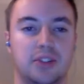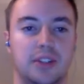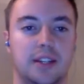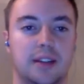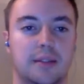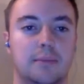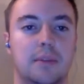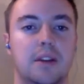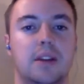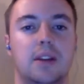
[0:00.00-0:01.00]
you
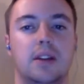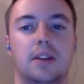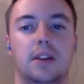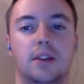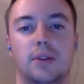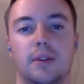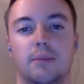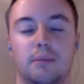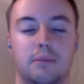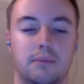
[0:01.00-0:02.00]
know,
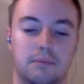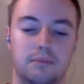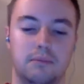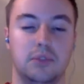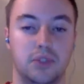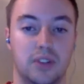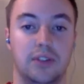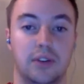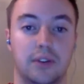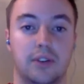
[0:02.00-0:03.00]

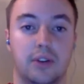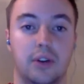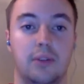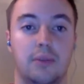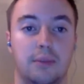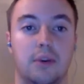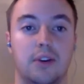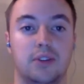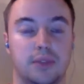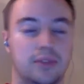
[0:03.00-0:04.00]
deserves a call up in
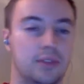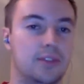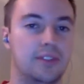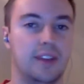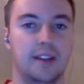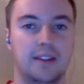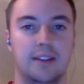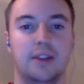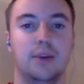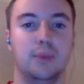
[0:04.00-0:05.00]
March, which we've said,
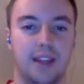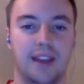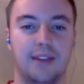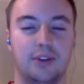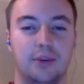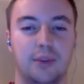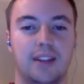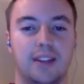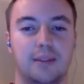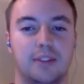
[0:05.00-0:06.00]
you know, week after
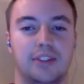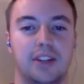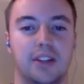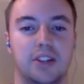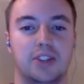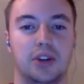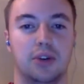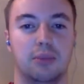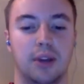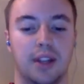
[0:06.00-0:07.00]
week, especially on this
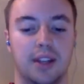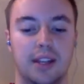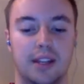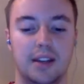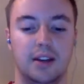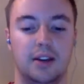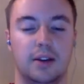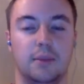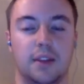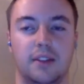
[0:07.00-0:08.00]
show, but
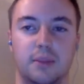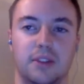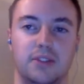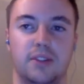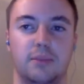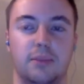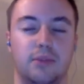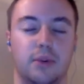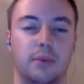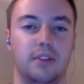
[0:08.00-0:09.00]
especially his
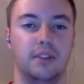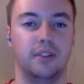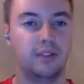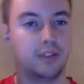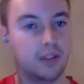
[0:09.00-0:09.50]
performances